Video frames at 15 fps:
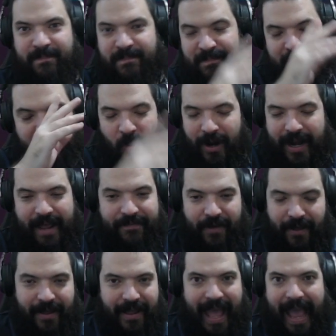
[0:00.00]

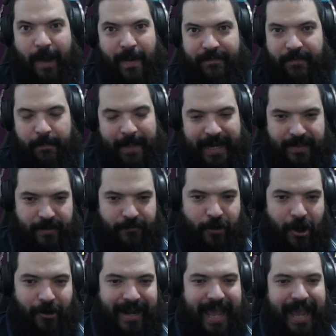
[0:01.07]
whatever, however many there
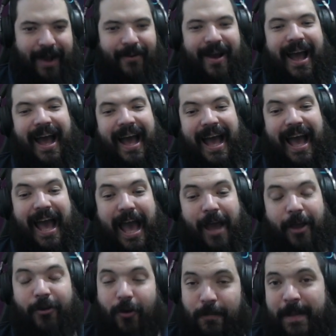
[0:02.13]
are now,
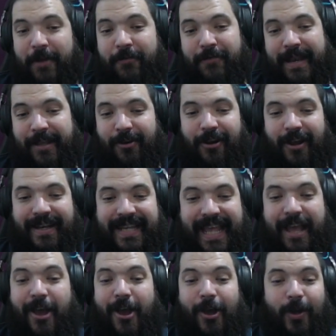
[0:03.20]
could be a really good idea,
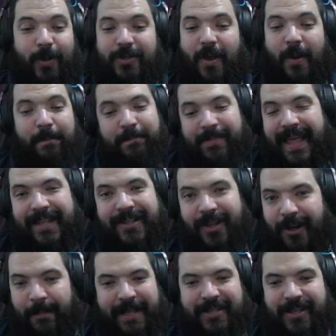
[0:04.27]
because there's going
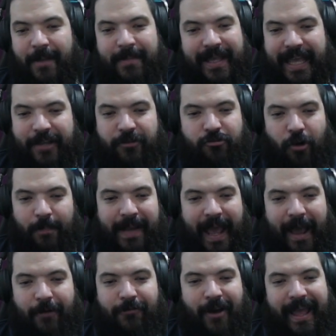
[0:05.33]
to be some that get dropped
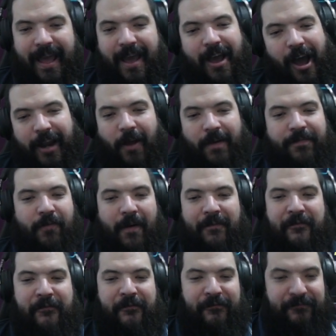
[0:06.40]
out, right? I know for a
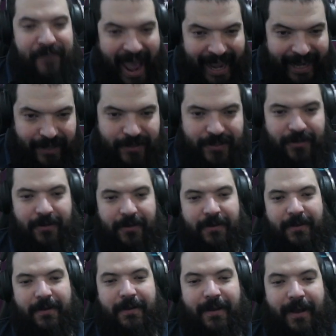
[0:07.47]
fact
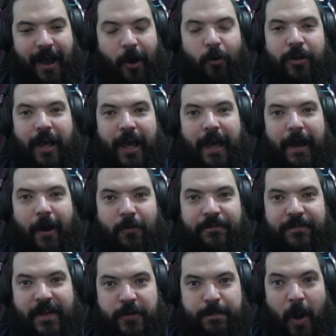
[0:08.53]
old
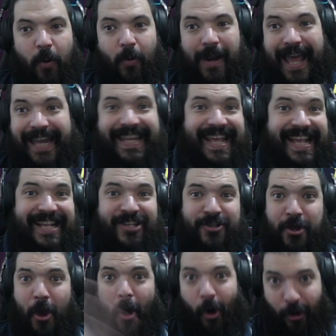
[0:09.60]
Fishbowl Head is
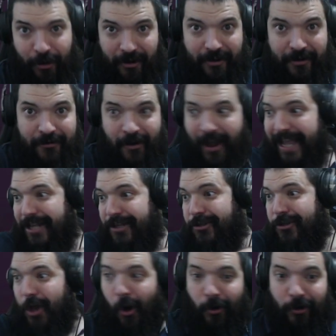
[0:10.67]
gone, right? He's
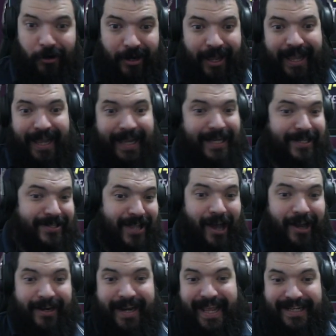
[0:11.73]
gone, he's
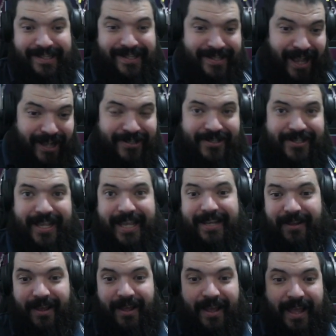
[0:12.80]
done, he's dusted,
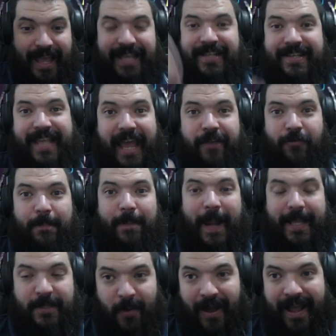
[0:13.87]
he's getting
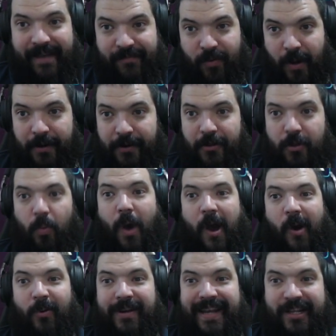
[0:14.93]
replaced by everyone. The
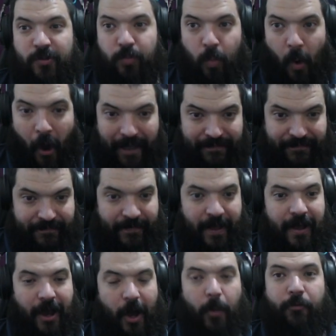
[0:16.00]
World and his wife,
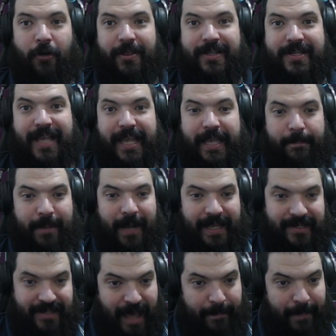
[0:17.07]
I'd rather take in place
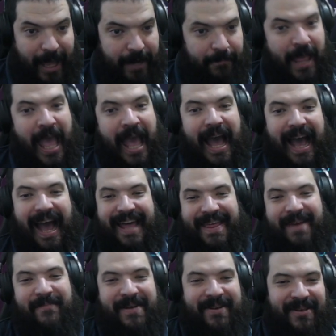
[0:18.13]
of that man.
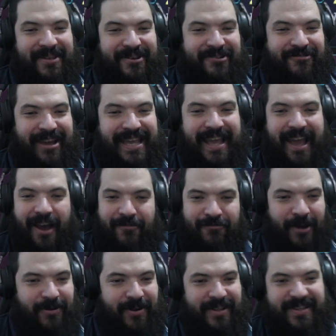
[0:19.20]
Then we got the Kree,
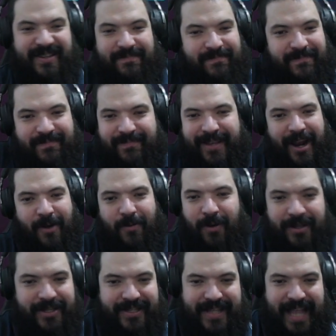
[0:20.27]
Ronan, you know,
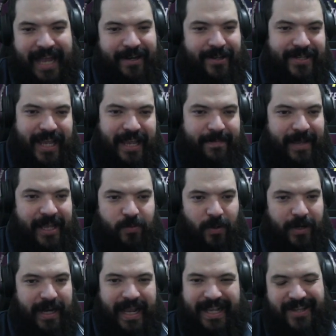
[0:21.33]
what's a standard team, it is what
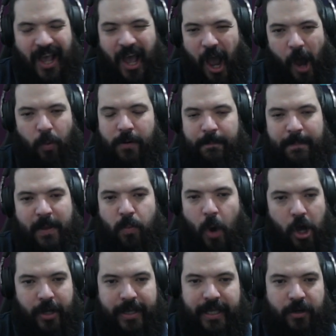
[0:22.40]
it is. I wouldn't be
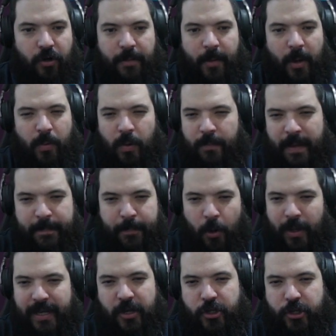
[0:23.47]
working on them, I wouldn't be
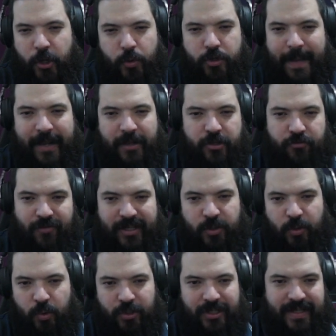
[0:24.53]
putting huge amounts of
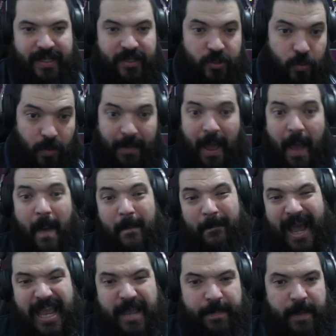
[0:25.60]
resources into them.
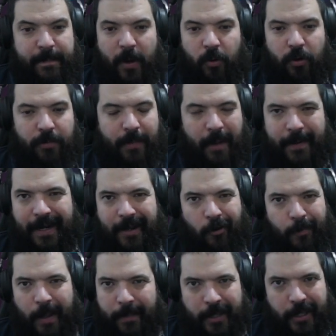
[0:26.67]
maybe build them up a little
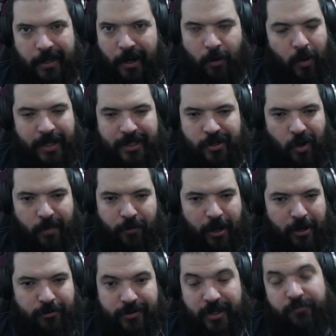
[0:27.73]
bit, but you know what? It's not a
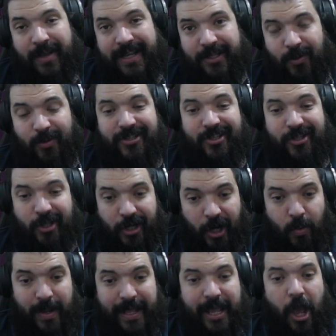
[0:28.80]
priority. Resources can
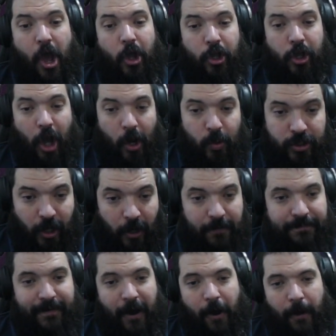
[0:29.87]
only go so
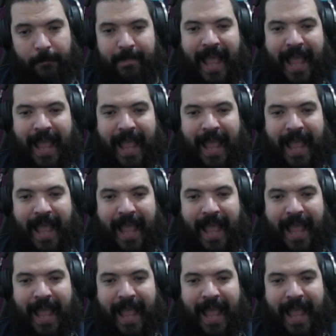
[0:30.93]
far.